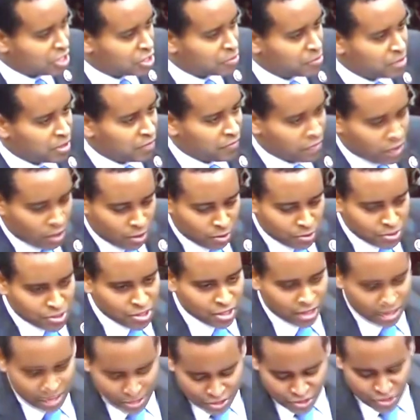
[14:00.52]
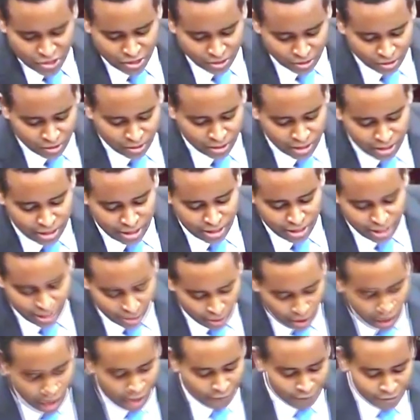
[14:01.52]
of those still in
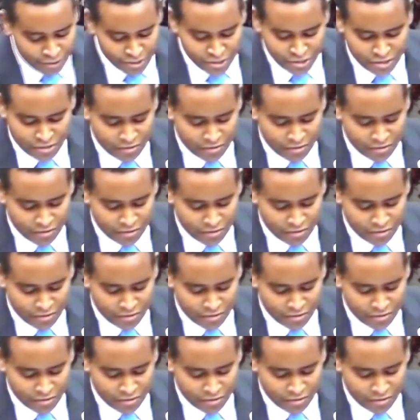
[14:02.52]
office.